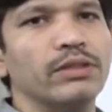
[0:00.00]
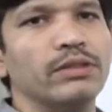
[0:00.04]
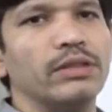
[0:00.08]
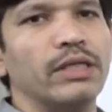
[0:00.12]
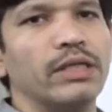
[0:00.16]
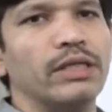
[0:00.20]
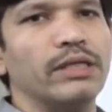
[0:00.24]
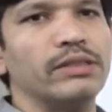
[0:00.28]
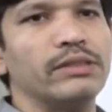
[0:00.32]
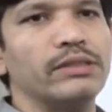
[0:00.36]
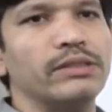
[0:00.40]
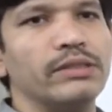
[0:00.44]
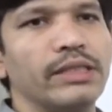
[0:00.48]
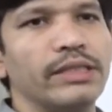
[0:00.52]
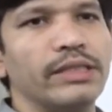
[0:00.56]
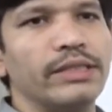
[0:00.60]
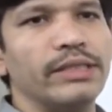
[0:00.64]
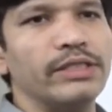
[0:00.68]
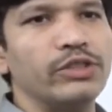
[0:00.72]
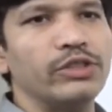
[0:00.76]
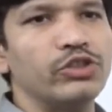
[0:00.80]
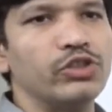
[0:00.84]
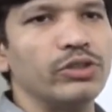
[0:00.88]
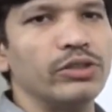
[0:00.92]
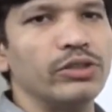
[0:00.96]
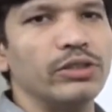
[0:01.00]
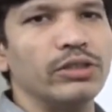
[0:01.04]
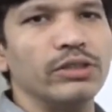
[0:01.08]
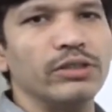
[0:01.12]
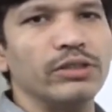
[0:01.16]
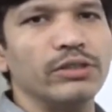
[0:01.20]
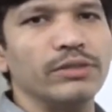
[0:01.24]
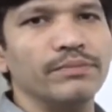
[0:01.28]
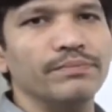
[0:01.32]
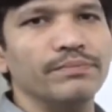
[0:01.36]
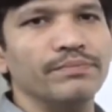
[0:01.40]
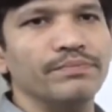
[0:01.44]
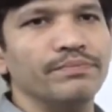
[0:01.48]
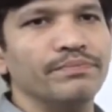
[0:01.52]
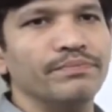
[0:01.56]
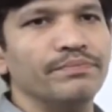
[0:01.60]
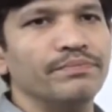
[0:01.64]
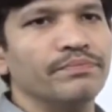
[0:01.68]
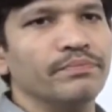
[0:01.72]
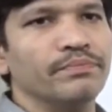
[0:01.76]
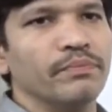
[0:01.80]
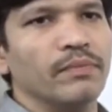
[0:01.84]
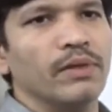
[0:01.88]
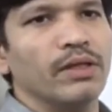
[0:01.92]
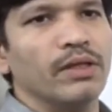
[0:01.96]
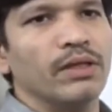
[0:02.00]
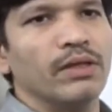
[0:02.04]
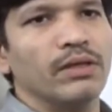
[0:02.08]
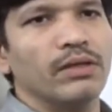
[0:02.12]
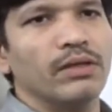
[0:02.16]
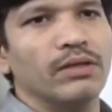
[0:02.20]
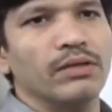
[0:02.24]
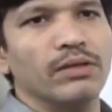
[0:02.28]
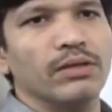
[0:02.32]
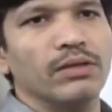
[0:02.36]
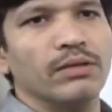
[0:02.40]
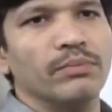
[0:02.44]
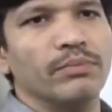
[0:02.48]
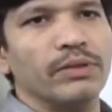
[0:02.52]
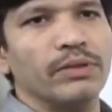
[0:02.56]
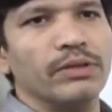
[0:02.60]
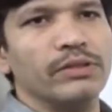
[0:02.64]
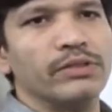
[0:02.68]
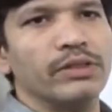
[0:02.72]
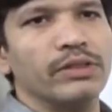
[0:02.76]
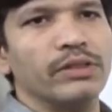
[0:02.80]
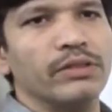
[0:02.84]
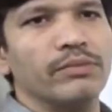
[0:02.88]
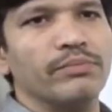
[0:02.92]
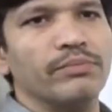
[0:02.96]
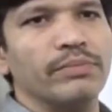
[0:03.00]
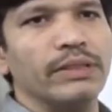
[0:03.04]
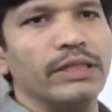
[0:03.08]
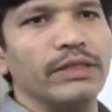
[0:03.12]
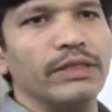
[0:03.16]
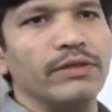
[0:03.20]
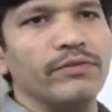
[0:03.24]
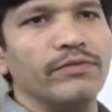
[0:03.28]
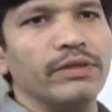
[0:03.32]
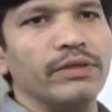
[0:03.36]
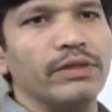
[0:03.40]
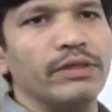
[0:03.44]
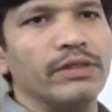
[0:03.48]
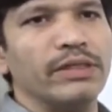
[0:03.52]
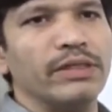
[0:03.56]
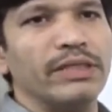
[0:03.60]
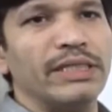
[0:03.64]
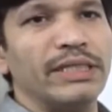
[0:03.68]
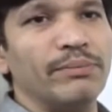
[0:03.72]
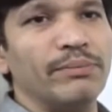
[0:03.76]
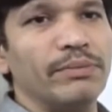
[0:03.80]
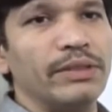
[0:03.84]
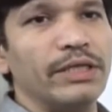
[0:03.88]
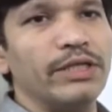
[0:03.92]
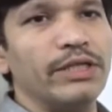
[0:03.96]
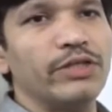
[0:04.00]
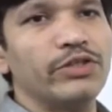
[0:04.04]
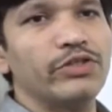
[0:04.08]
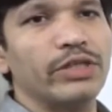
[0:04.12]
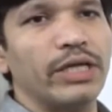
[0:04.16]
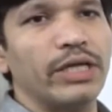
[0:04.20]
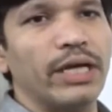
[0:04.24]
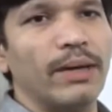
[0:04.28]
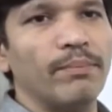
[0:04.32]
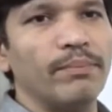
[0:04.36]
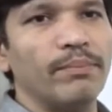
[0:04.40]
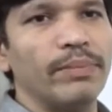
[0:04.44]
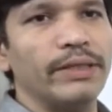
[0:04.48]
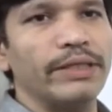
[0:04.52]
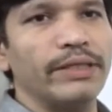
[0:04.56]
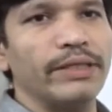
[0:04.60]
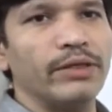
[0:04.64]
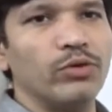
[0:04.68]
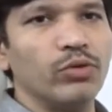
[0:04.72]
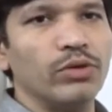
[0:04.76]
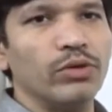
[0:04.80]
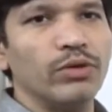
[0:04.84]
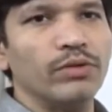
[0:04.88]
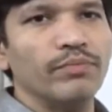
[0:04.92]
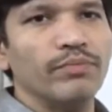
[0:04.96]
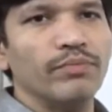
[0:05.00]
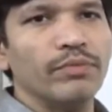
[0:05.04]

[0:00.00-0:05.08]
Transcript: That is, they reach the person B with diminished amplitude.